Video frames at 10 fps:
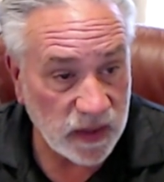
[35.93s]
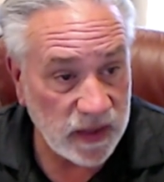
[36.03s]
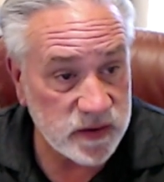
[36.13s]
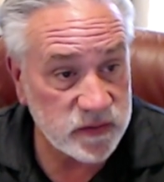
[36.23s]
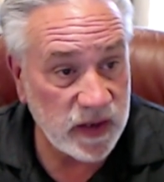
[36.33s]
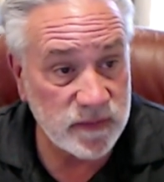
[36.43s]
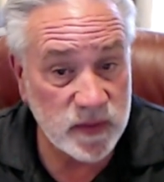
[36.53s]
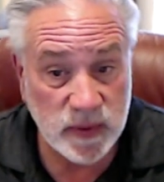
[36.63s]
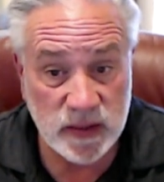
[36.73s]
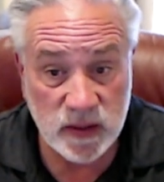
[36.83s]
As
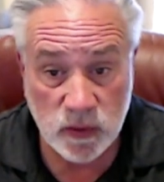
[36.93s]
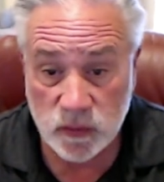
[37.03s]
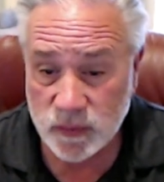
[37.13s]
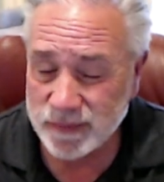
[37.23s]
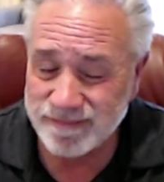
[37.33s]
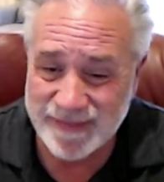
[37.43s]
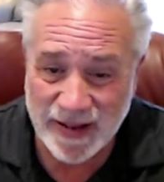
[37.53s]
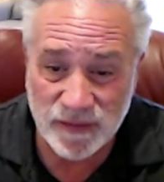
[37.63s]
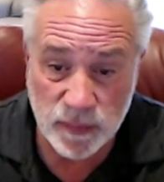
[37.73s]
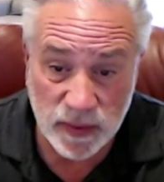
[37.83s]
everybody knows, well, not
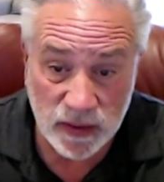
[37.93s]
everybody